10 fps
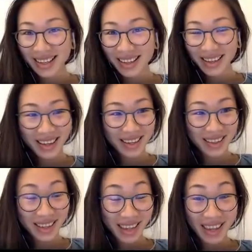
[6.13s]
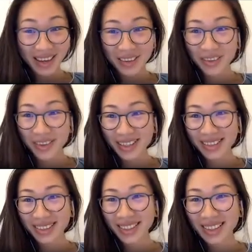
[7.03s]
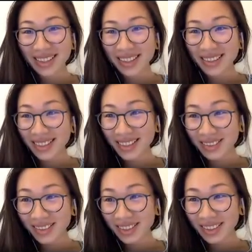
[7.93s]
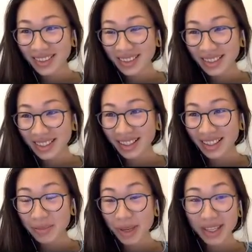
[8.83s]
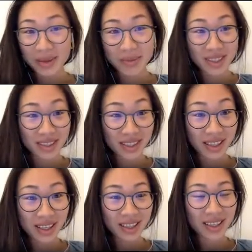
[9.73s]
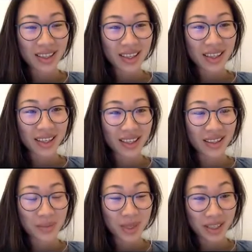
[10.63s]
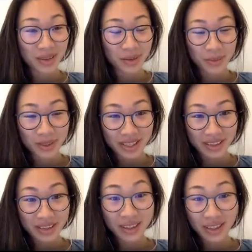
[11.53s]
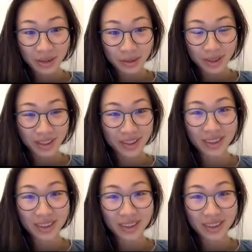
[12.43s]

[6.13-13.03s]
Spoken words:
hey everyone, thanks for listening. And my name is Cecilia, and I'm here to present Ellure.